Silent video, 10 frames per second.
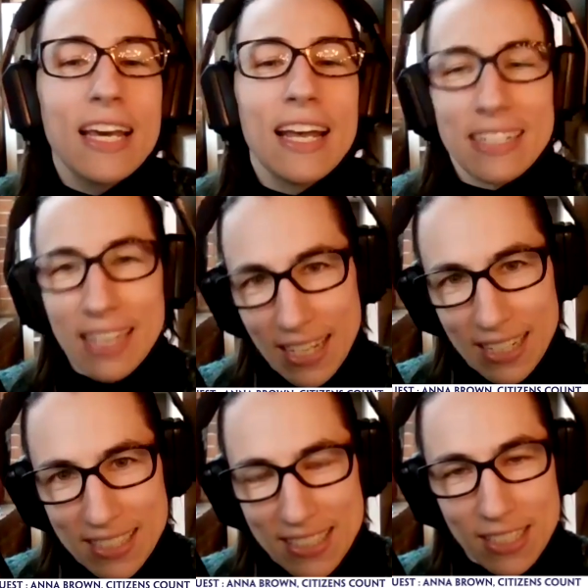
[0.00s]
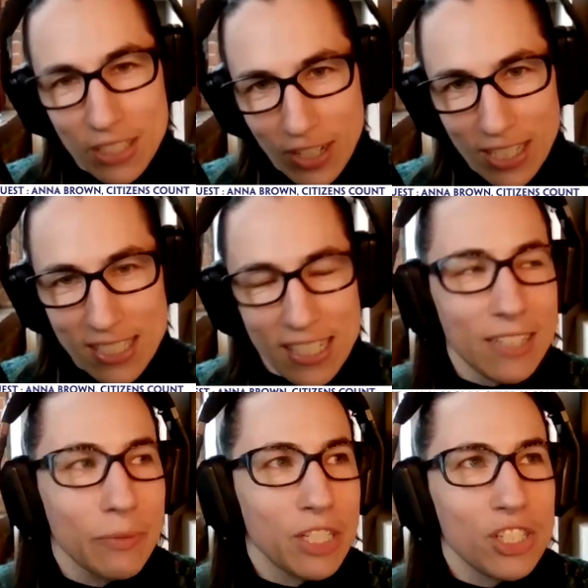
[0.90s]
and candidates in the Granite State,
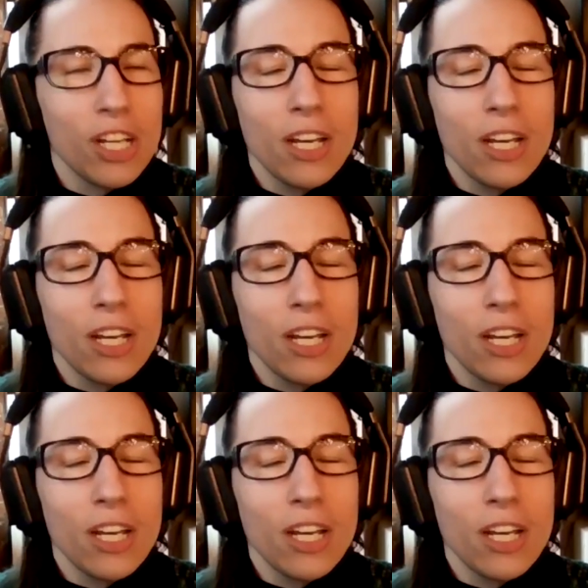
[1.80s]
which